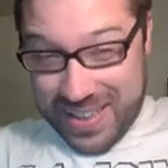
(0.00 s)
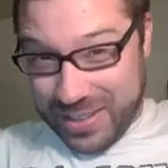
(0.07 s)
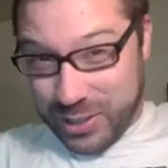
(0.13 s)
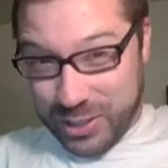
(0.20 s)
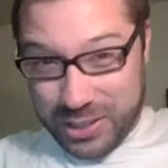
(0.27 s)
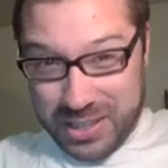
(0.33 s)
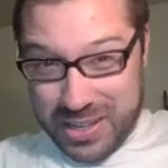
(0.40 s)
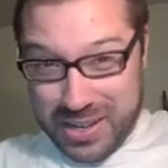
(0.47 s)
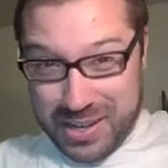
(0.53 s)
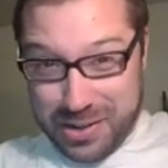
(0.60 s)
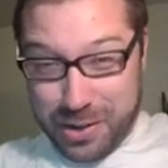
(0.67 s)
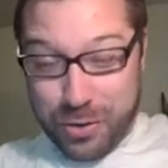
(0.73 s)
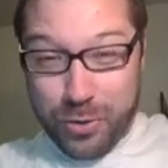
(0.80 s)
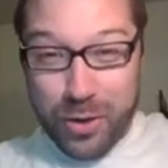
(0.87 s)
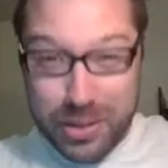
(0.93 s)
Just an
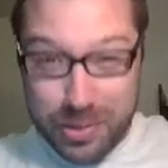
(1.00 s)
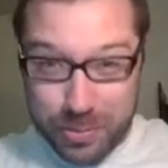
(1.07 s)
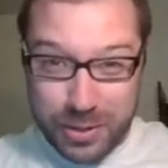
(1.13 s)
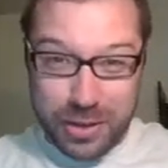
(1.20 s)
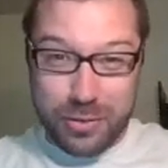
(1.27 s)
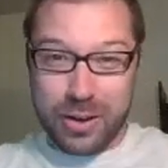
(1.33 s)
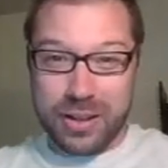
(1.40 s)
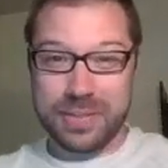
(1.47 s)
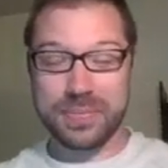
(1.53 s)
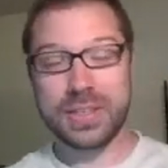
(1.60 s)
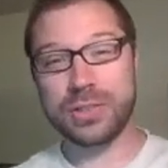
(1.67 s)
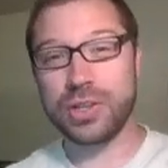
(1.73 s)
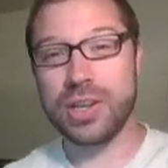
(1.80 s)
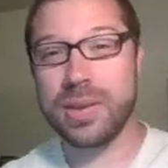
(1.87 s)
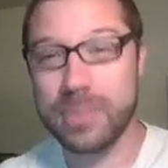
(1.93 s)
incredibly great
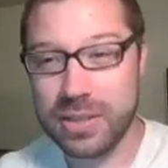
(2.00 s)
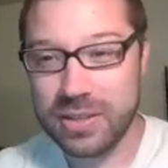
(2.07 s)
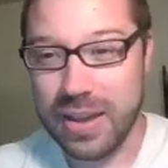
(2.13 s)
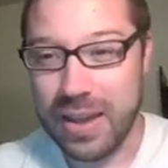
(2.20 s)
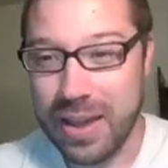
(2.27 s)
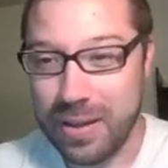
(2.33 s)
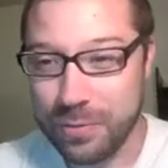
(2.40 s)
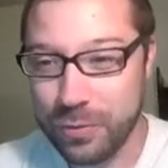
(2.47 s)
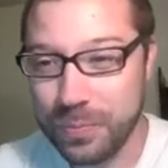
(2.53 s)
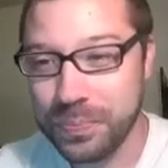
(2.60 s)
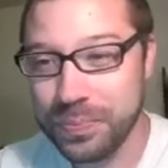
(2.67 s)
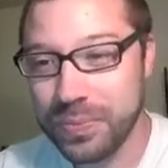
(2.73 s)
enchantment to have.